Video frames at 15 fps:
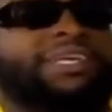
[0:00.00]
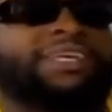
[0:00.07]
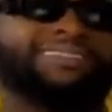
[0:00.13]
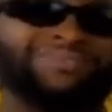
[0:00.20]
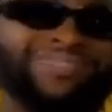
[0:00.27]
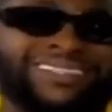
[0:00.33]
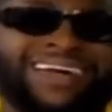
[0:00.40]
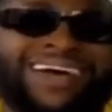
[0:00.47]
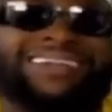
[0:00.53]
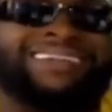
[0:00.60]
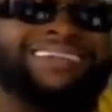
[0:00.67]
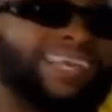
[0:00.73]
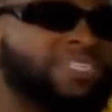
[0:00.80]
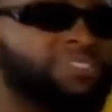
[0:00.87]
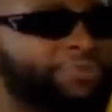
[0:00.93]
it's
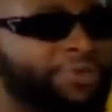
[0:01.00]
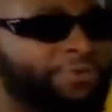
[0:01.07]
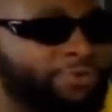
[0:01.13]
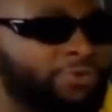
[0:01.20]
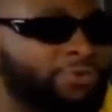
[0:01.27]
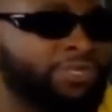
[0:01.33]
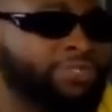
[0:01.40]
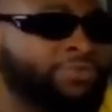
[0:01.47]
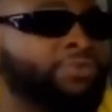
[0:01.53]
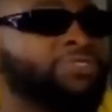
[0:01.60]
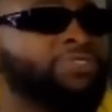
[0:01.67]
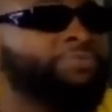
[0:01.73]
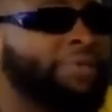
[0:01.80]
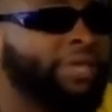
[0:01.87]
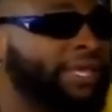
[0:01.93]
kind of less people, there's
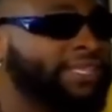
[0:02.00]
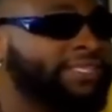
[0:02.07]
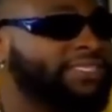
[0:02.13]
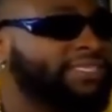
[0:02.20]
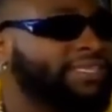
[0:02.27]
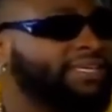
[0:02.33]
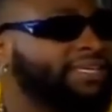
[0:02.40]
more space.